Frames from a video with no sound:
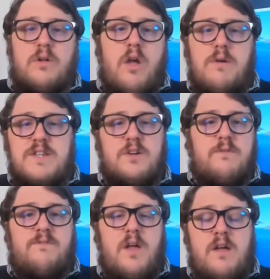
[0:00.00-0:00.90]
Go into
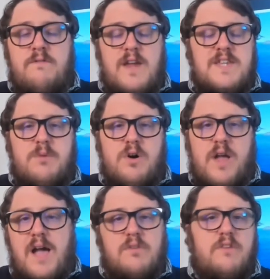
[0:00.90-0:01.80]

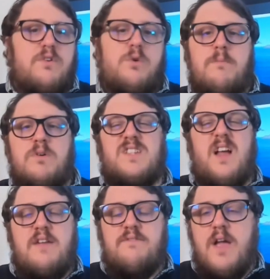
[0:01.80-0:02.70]
Facebook, have a look for QuickBooks
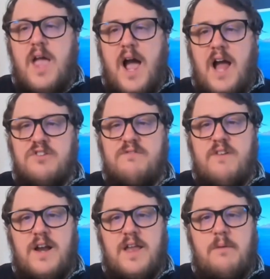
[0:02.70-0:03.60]
Live, and you'll
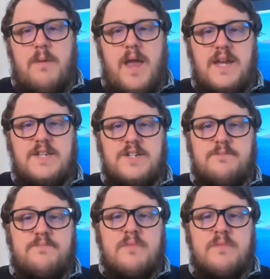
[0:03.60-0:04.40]
find our page.